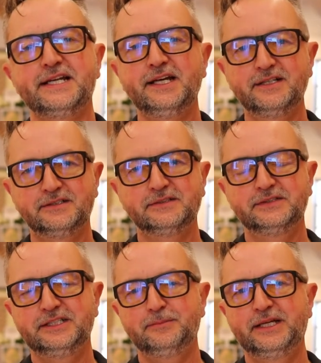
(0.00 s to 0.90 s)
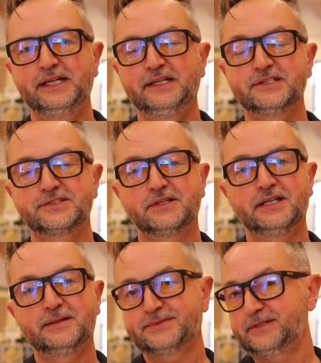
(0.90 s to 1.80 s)
town in Maine. It's a
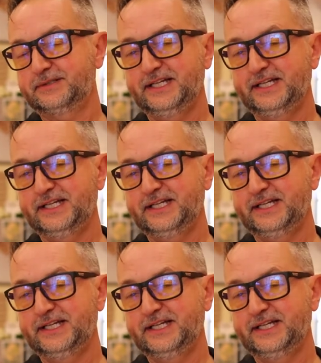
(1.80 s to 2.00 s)
lobster